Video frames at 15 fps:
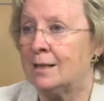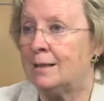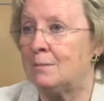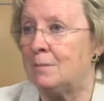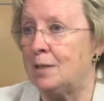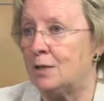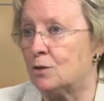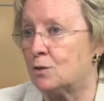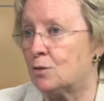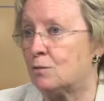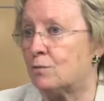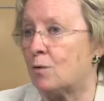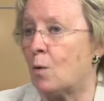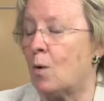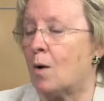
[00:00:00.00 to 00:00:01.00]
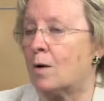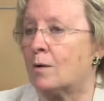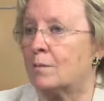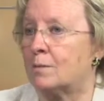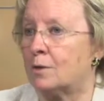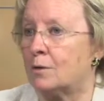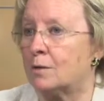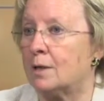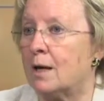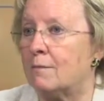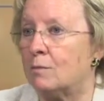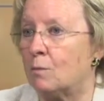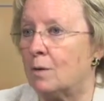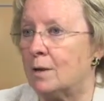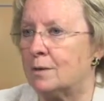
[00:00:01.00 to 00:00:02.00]
meals for your
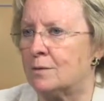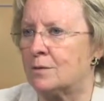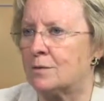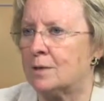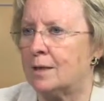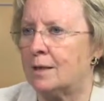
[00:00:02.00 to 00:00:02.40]
loved ones.